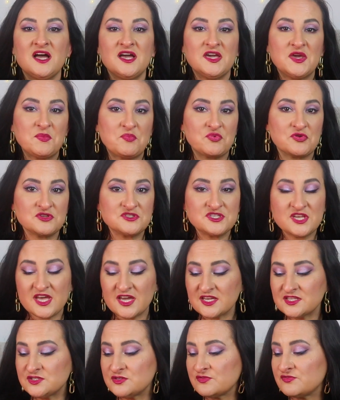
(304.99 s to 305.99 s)
It
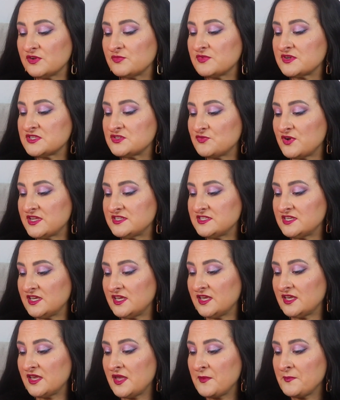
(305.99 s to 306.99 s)
protects you from
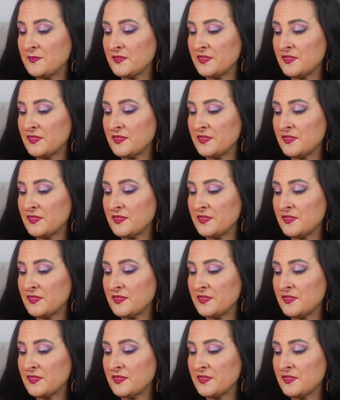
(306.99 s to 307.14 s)
sweating.